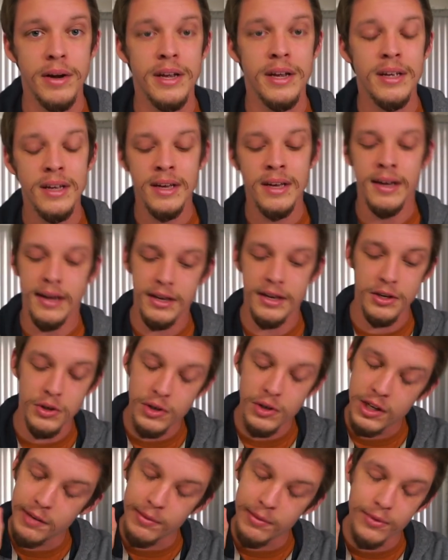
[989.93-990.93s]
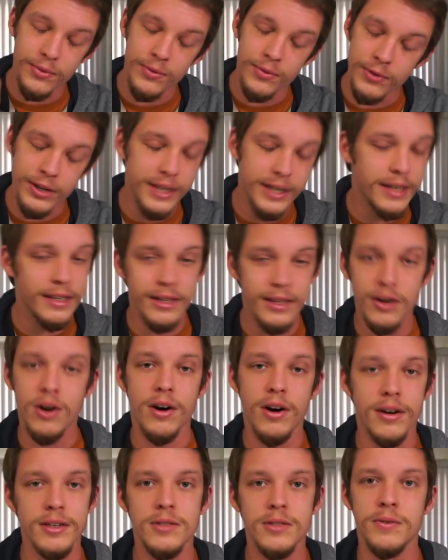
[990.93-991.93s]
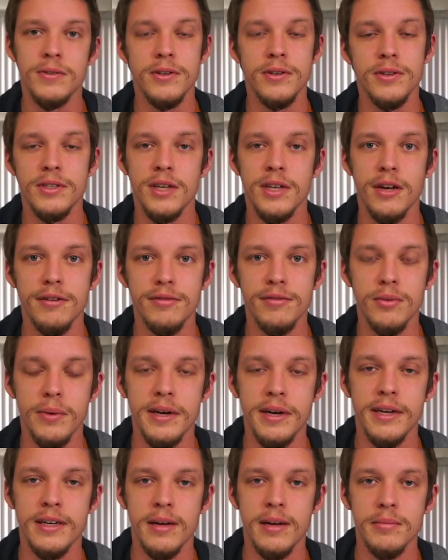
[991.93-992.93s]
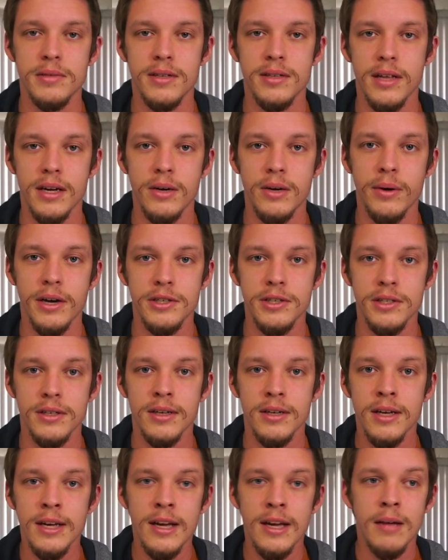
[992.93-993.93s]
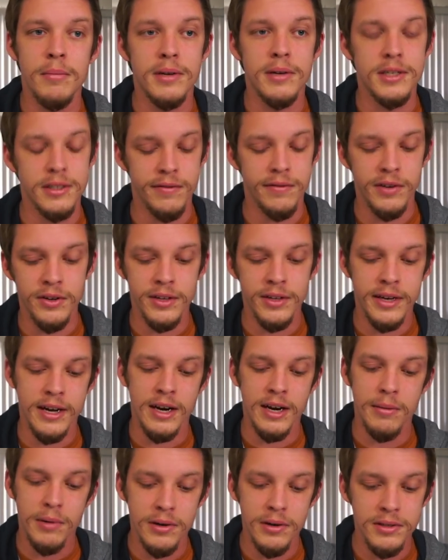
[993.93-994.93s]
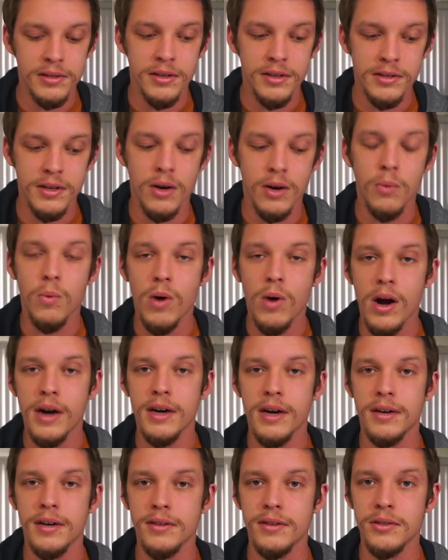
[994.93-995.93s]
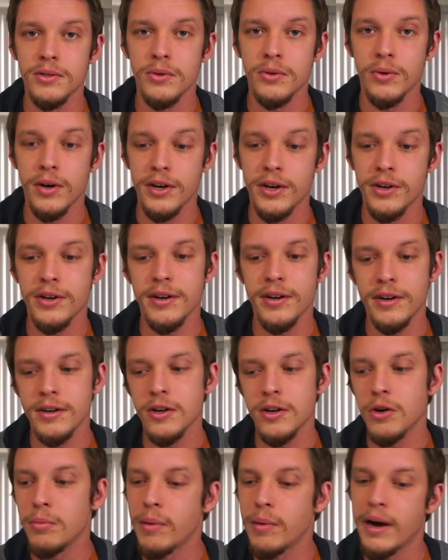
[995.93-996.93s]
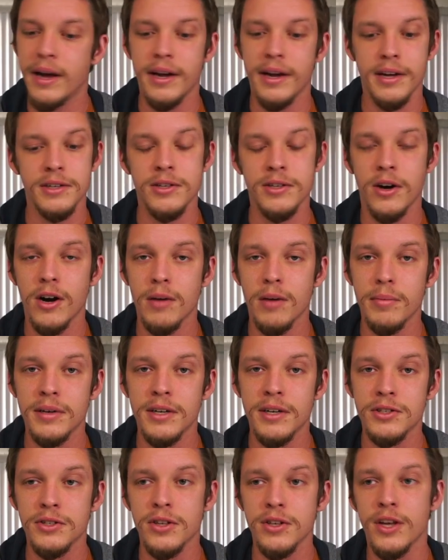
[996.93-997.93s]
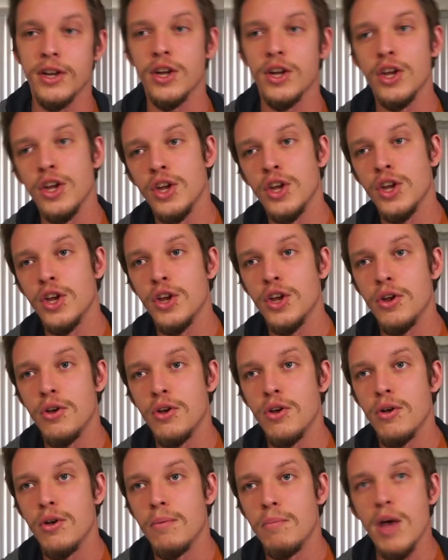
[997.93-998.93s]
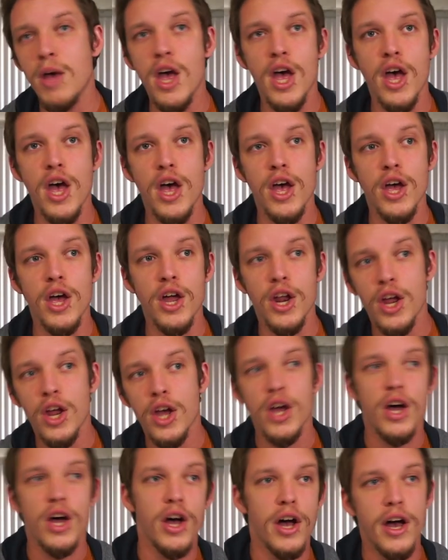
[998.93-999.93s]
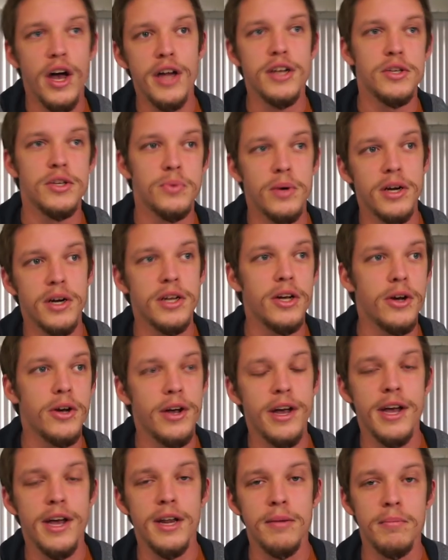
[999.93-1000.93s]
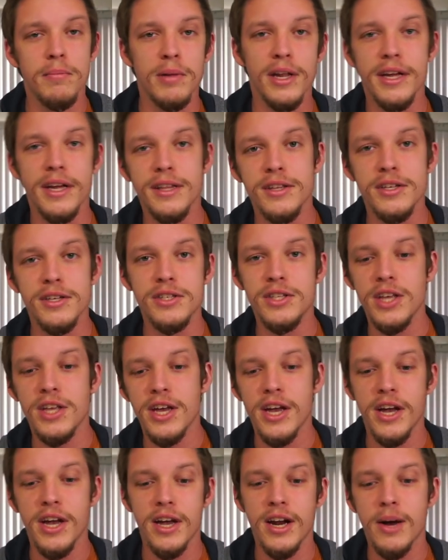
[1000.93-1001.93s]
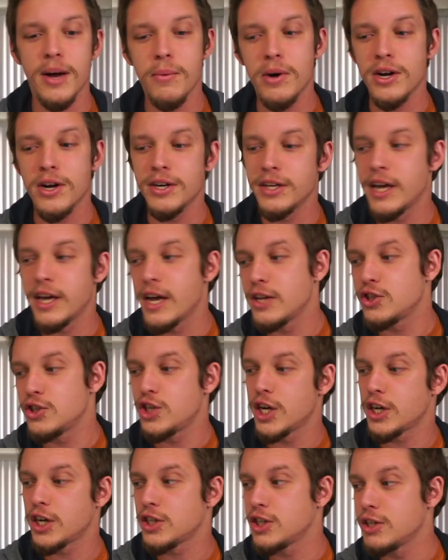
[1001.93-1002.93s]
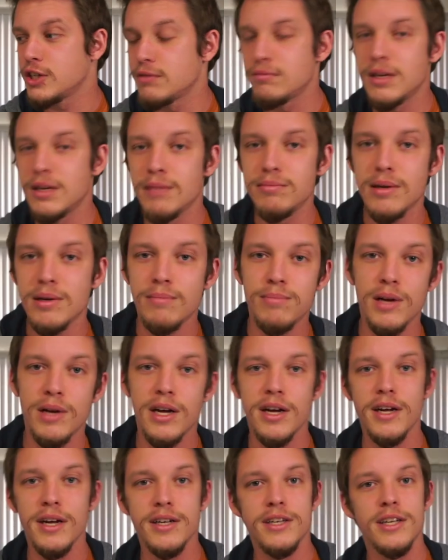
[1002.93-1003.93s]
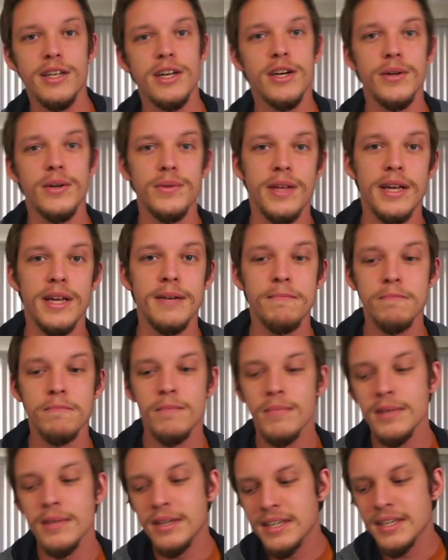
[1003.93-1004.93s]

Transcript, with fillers: right and you need to be really honest with yourself when it comes to that question because if you're the kind of person that's going to walk into the store and you're going to go buy a guitar because you're like man i just want to go ahead and play this thing and i want to get chicks and blah blah blah you know then